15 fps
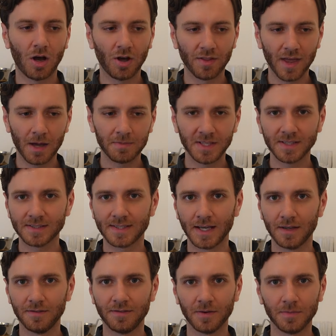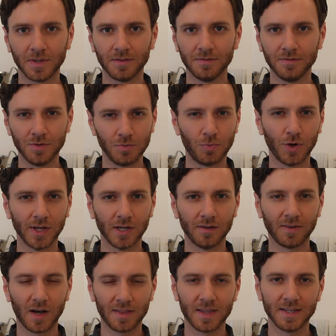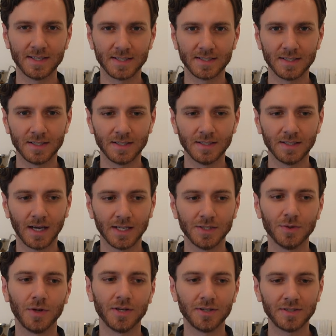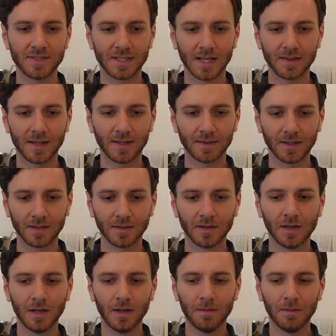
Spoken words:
All that being said, from the viewpoint of authenticity, I do understand that the